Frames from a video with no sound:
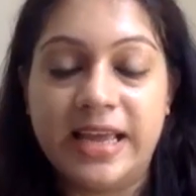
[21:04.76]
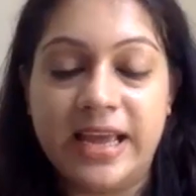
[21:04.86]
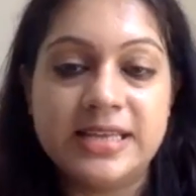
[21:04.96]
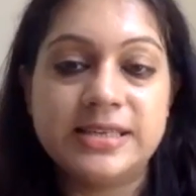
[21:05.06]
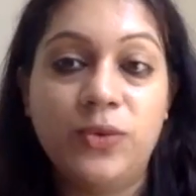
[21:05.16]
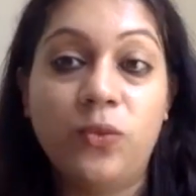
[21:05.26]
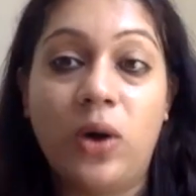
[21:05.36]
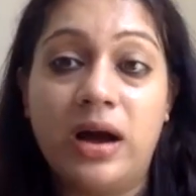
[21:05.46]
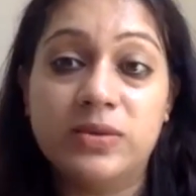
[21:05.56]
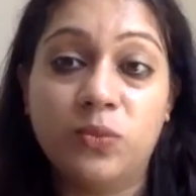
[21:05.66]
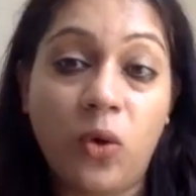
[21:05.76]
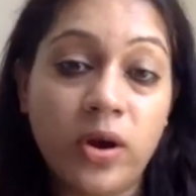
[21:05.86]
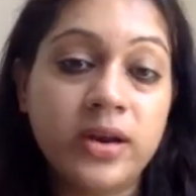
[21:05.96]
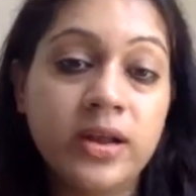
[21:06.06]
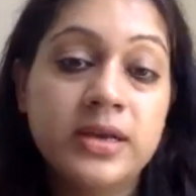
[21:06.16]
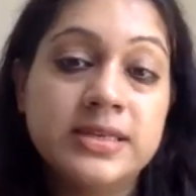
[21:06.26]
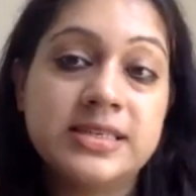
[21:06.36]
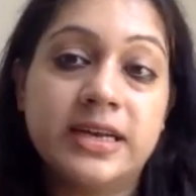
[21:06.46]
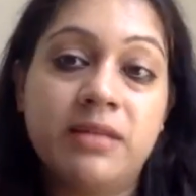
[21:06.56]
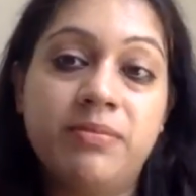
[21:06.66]
case you want
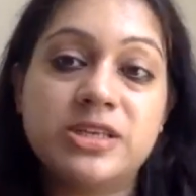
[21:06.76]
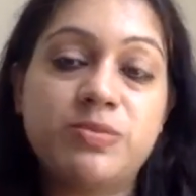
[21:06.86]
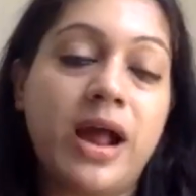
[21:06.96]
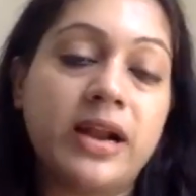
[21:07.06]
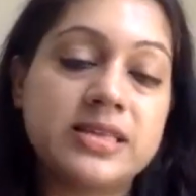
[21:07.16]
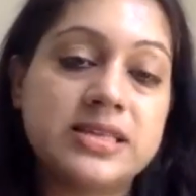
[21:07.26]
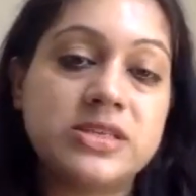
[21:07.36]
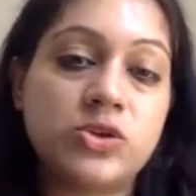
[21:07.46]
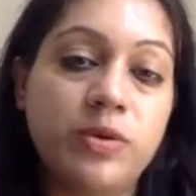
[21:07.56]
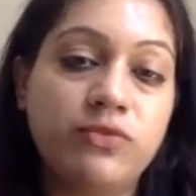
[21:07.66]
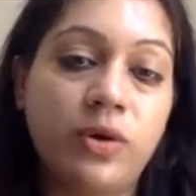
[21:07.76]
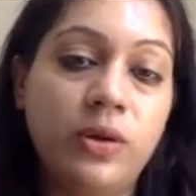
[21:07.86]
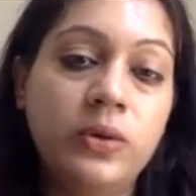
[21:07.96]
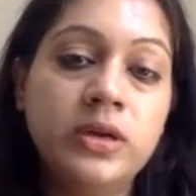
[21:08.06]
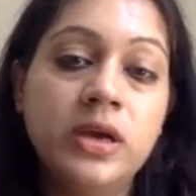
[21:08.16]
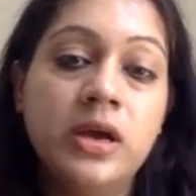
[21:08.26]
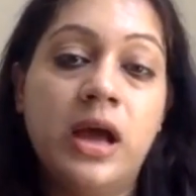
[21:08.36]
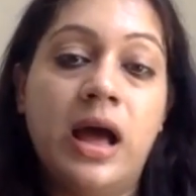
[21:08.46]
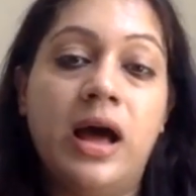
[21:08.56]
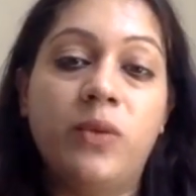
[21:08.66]
certain best practices to be followed.
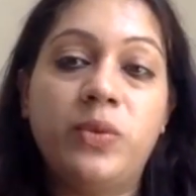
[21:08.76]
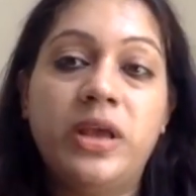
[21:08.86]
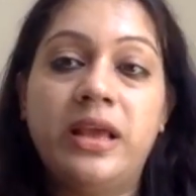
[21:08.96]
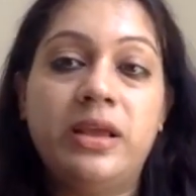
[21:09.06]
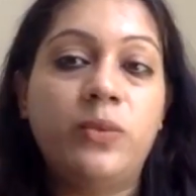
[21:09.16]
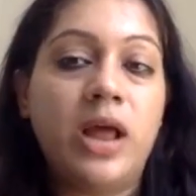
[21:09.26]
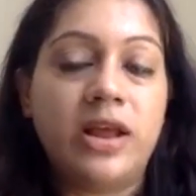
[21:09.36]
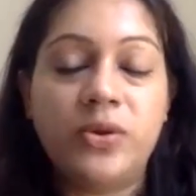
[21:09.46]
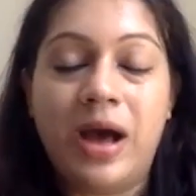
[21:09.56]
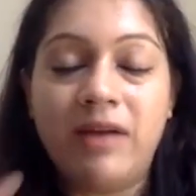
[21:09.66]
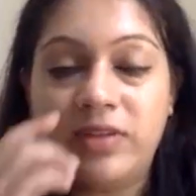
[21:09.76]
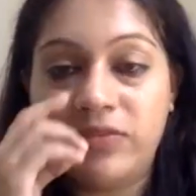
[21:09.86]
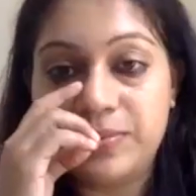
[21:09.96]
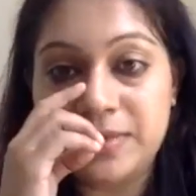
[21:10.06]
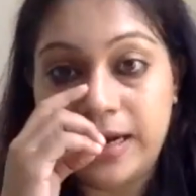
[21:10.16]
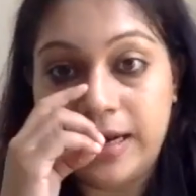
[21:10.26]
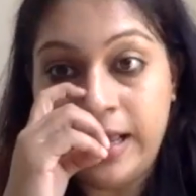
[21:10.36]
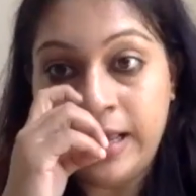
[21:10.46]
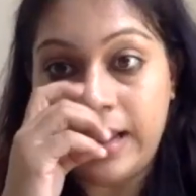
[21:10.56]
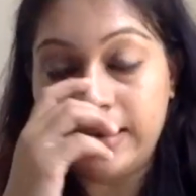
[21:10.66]
You have the website
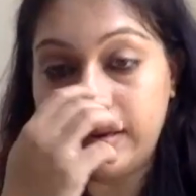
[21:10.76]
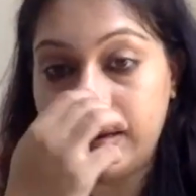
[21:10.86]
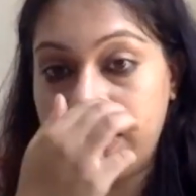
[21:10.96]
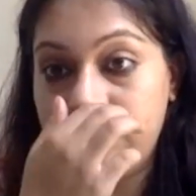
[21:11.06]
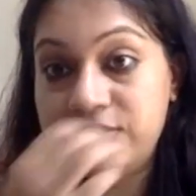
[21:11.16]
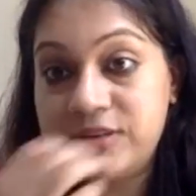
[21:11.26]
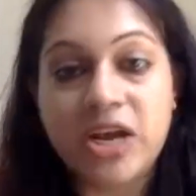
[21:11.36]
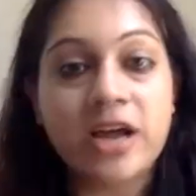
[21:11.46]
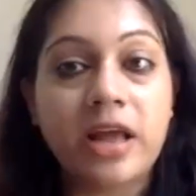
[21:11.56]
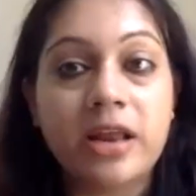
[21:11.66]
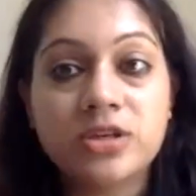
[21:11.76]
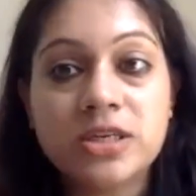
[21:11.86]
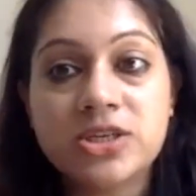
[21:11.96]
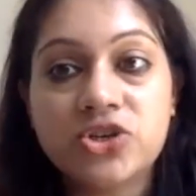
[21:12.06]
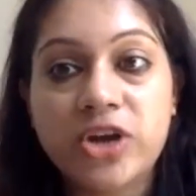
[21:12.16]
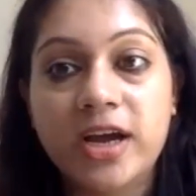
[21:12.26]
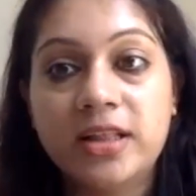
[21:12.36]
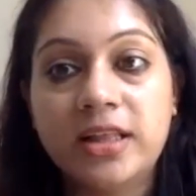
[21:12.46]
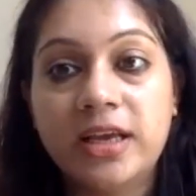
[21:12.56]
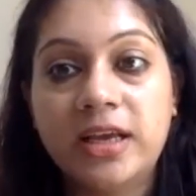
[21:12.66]
link, and if Shashank, can you just share
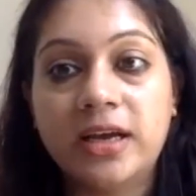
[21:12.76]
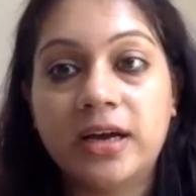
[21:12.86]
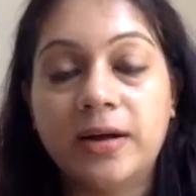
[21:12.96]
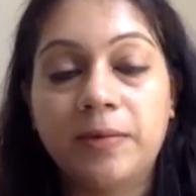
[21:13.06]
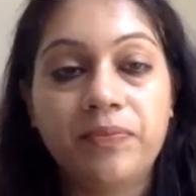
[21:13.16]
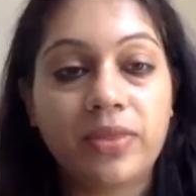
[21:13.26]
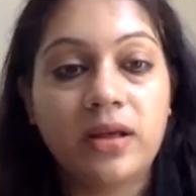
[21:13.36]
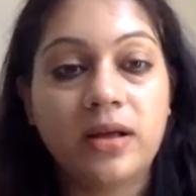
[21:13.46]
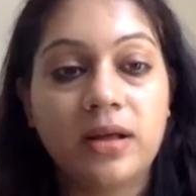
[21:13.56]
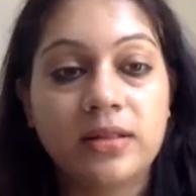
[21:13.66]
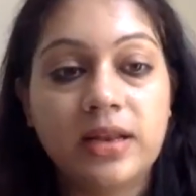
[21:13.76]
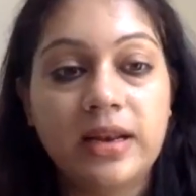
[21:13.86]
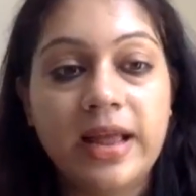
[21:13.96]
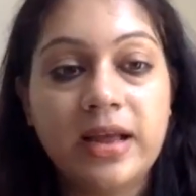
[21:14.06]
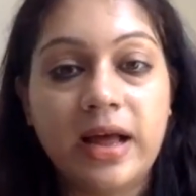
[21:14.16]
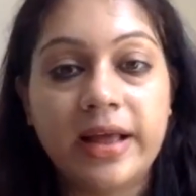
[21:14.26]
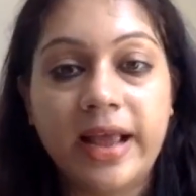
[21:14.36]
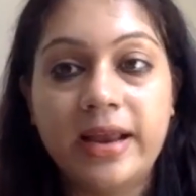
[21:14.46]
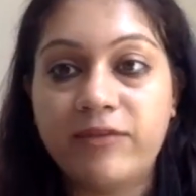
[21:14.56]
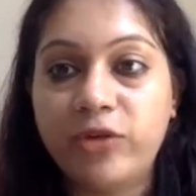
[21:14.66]
the link
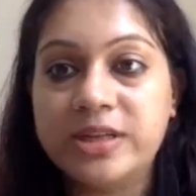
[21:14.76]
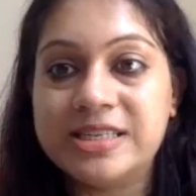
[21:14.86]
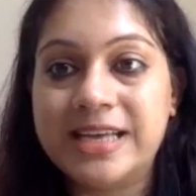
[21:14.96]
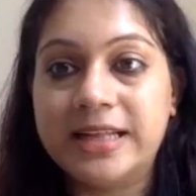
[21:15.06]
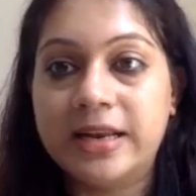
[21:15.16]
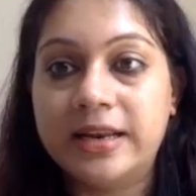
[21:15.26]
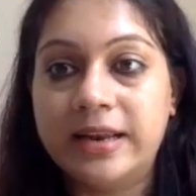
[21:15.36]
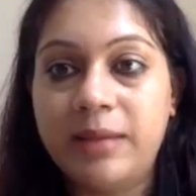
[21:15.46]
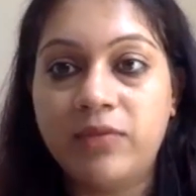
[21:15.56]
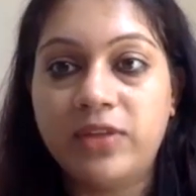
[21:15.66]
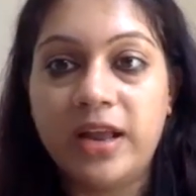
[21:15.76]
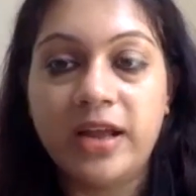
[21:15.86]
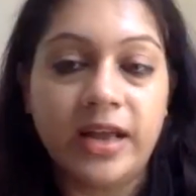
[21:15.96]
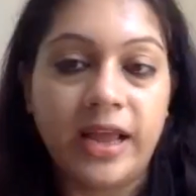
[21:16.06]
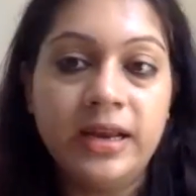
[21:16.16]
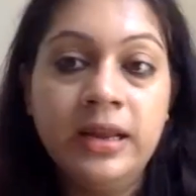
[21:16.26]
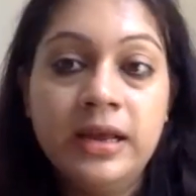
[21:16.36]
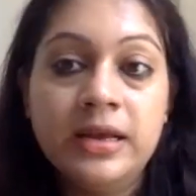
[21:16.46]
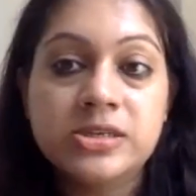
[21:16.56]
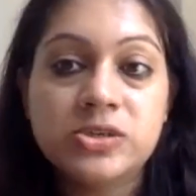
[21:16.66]
again? If you can say the name of the link again,
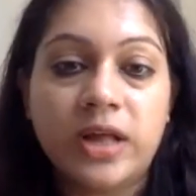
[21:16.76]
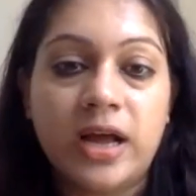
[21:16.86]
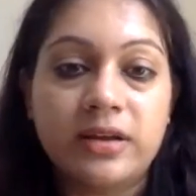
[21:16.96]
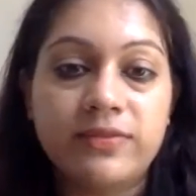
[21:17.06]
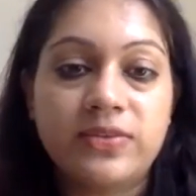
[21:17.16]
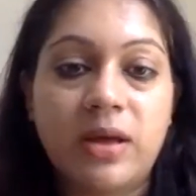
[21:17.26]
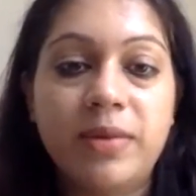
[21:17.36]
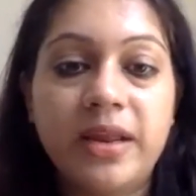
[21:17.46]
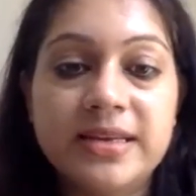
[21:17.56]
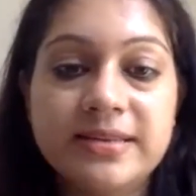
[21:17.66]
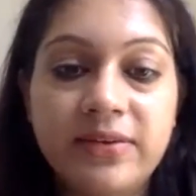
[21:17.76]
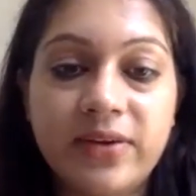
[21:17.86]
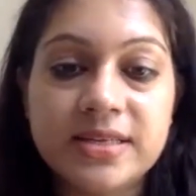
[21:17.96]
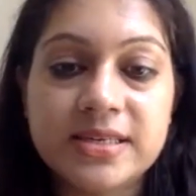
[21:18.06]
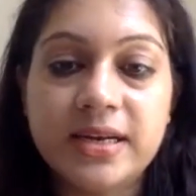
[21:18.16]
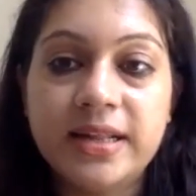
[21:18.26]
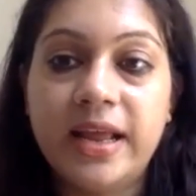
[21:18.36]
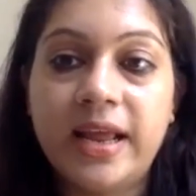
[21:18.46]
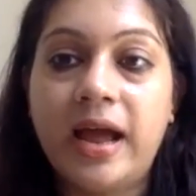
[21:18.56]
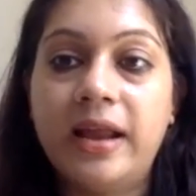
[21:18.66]
so that if somebody is interested,
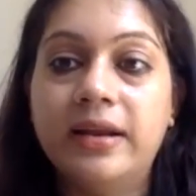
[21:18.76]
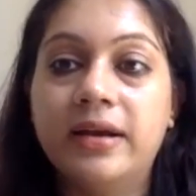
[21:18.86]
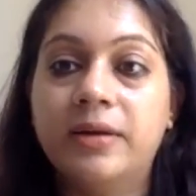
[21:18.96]
can